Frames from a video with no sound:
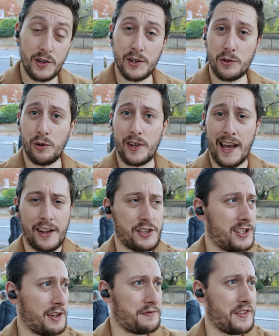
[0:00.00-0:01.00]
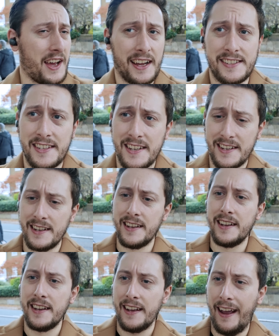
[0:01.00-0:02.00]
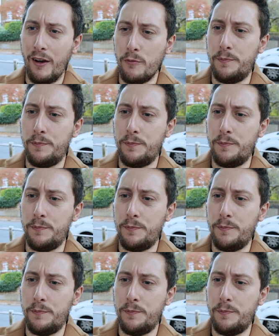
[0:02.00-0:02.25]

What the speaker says: Critical catch, love that. How